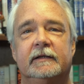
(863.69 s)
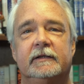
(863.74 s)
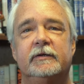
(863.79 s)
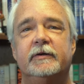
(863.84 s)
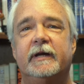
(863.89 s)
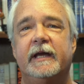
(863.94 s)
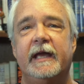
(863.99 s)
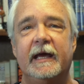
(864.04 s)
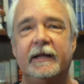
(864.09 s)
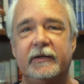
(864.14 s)

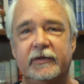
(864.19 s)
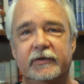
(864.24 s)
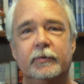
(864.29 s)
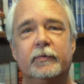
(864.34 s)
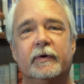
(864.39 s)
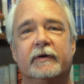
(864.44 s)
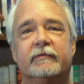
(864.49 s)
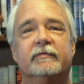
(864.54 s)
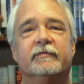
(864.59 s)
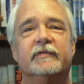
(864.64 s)
You can't
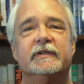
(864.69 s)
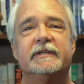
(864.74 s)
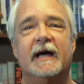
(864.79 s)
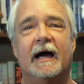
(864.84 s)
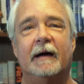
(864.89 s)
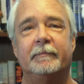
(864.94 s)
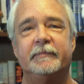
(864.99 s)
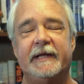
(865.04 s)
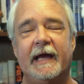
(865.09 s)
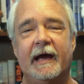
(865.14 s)
do it from the
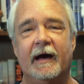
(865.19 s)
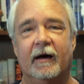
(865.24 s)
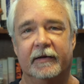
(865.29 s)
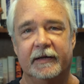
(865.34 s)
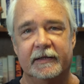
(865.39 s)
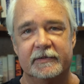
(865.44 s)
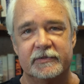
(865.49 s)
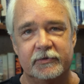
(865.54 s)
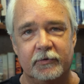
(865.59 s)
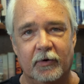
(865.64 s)
top
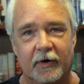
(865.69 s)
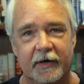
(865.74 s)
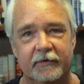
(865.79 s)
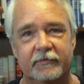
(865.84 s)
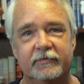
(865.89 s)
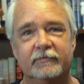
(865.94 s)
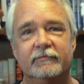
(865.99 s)
down. It started